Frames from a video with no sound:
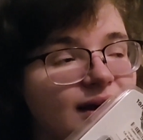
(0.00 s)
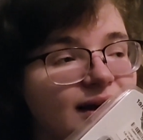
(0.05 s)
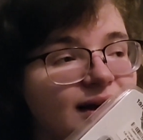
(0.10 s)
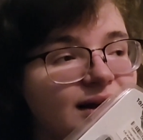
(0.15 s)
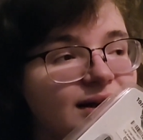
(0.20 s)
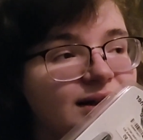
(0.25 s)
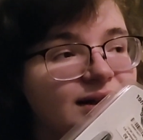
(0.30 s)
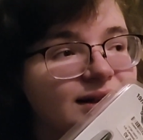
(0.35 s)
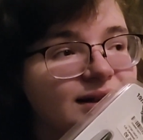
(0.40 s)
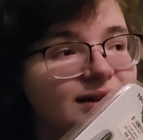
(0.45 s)

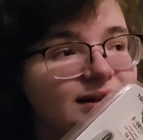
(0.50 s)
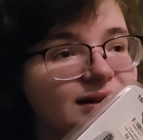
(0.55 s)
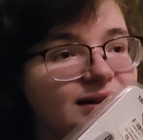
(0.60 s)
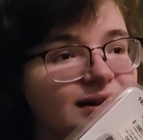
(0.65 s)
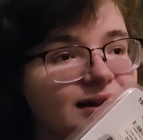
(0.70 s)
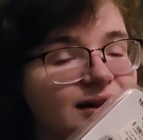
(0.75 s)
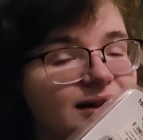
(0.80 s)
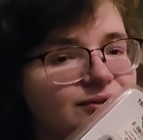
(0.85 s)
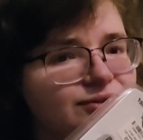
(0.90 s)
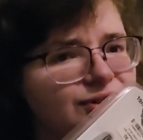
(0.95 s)
And
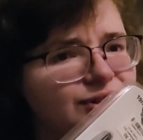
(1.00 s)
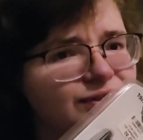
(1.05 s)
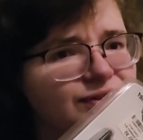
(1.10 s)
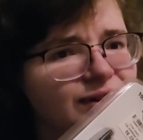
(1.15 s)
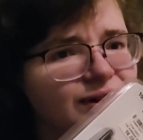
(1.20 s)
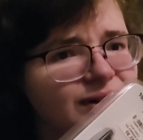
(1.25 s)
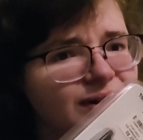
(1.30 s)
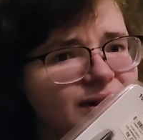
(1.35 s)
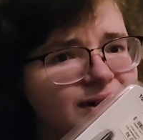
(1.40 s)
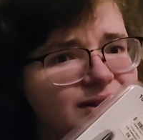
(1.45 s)
first of
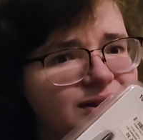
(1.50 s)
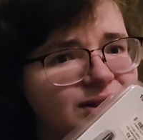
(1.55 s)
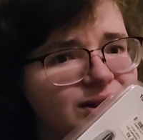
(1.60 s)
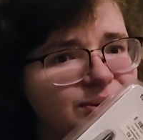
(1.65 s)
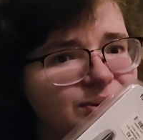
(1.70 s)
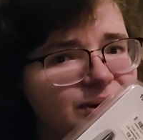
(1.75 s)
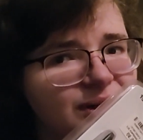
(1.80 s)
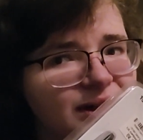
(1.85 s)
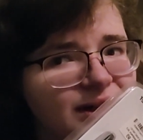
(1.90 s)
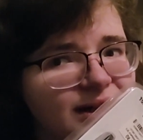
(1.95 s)
all, it's so
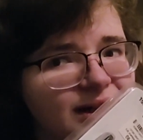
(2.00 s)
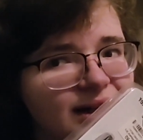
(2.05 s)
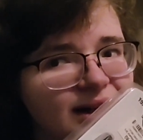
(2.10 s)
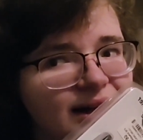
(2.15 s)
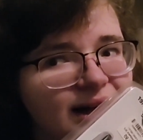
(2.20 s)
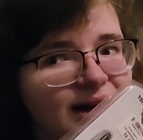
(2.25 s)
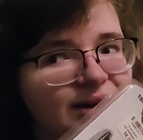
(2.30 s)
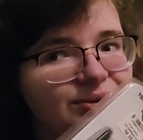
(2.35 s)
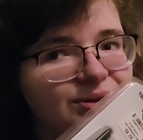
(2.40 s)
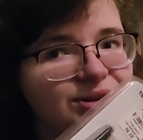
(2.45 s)
good.
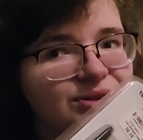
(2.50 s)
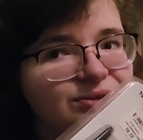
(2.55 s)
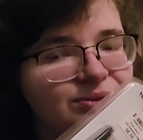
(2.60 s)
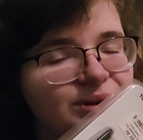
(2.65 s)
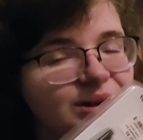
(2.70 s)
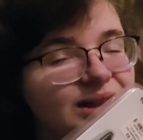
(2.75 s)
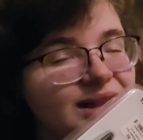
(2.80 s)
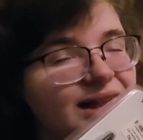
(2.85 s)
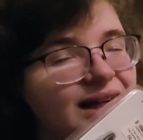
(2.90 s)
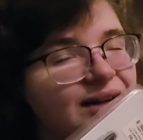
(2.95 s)
I was a
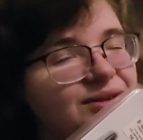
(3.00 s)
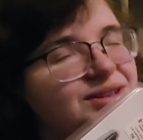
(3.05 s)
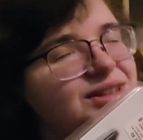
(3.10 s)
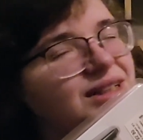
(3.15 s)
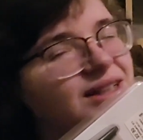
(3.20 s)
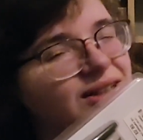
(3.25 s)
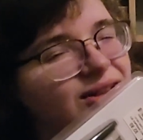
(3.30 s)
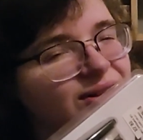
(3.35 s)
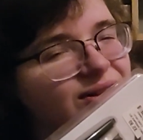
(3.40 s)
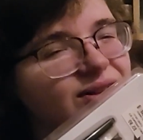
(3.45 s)

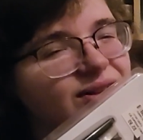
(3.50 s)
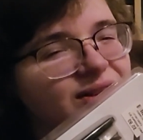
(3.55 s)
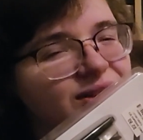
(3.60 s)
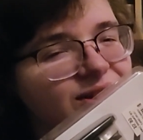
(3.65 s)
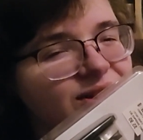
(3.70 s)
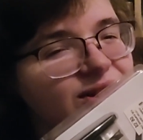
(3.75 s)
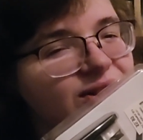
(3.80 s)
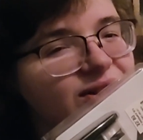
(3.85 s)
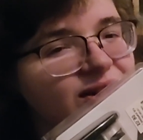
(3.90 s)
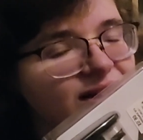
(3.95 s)
little
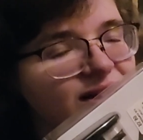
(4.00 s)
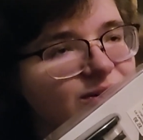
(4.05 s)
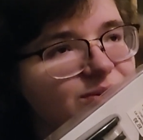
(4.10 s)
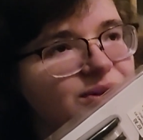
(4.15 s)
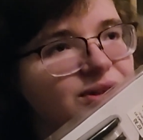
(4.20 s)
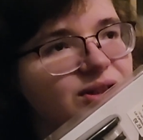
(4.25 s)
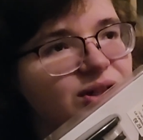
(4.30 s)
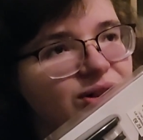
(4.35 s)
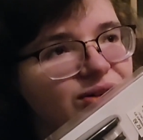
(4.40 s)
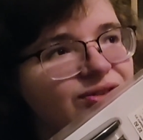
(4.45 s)
concerned that it
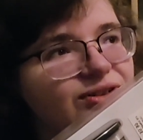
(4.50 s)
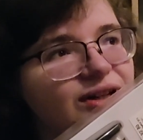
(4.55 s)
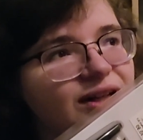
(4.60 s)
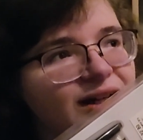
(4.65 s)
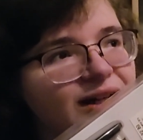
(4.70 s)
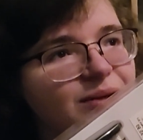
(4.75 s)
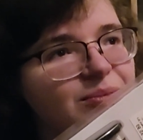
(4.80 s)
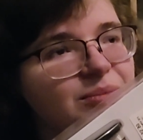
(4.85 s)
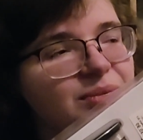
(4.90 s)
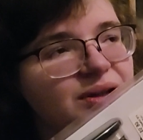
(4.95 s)
was
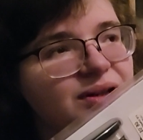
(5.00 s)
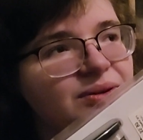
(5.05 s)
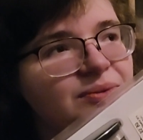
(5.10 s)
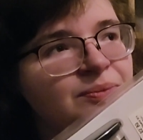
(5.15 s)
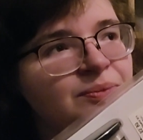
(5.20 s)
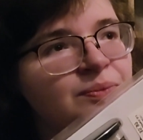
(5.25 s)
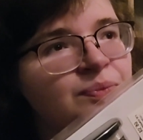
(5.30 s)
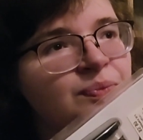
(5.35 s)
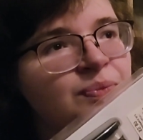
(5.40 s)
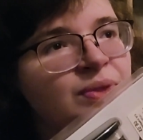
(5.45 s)
overhyped,
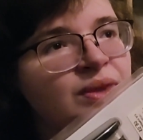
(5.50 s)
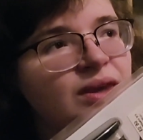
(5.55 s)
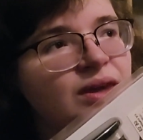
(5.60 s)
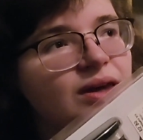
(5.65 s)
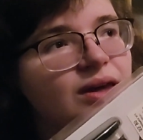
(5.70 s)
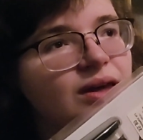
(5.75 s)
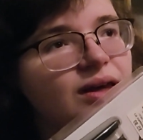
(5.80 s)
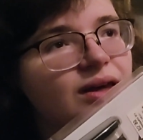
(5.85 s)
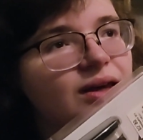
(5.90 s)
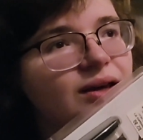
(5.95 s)

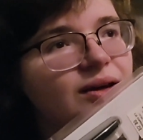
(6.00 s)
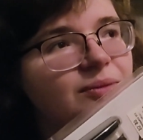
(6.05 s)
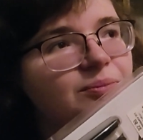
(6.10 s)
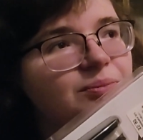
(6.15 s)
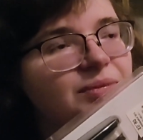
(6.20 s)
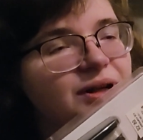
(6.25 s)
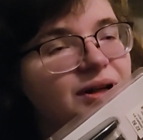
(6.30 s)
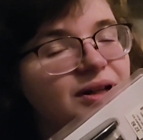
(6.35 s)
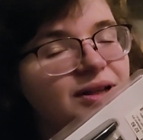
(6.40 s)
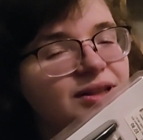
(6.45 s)

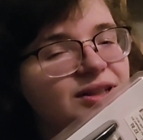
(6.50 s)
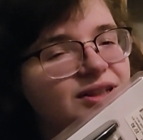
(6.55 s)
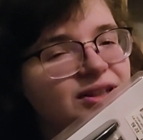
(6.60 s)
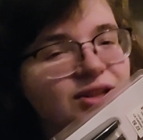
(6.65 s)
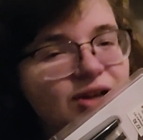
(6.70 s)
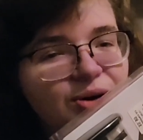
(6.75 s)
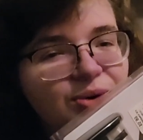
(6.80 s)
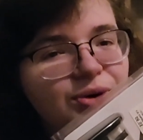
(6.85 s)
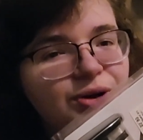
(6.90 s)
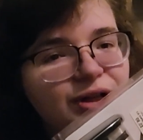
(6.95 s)
but it's
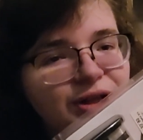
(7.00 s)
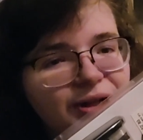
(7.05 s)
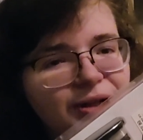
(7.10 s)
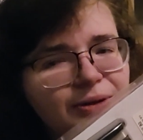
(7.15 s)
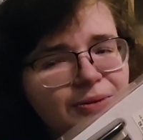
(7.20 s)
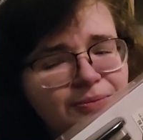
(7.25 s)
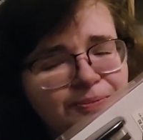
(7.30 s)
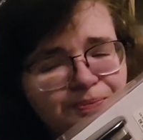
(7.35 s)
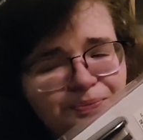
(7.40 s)
so good.